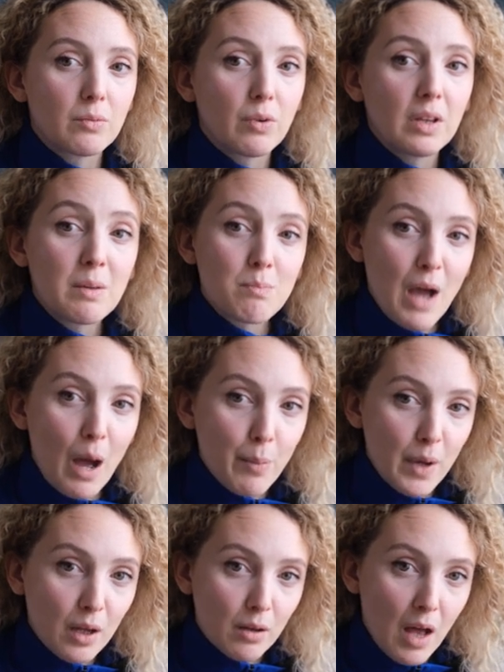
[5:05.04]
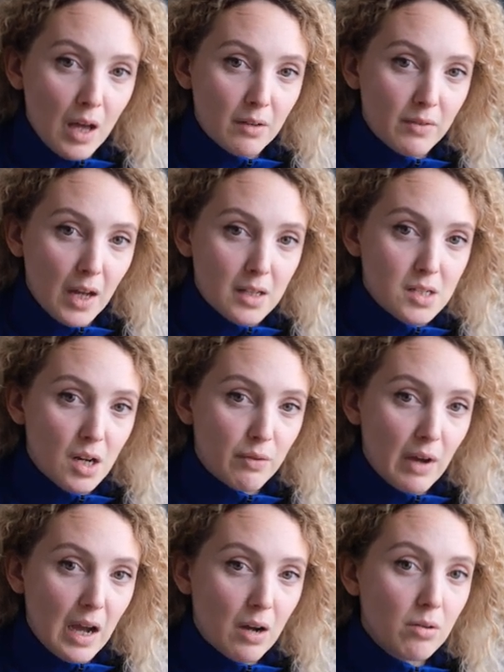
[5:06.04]
really mapping a lot of that
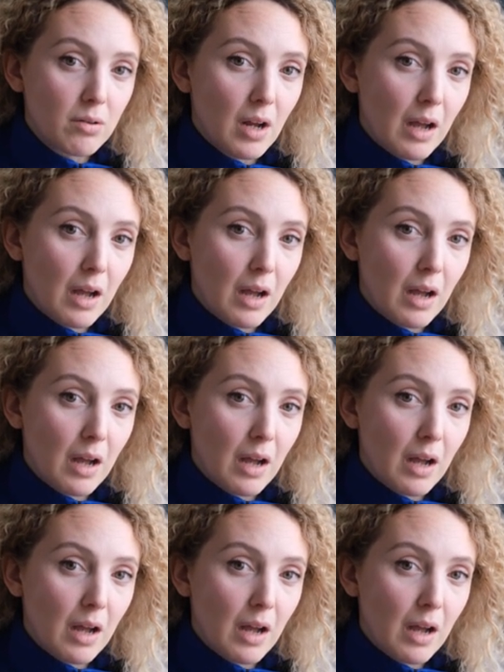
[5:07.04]
stuff out,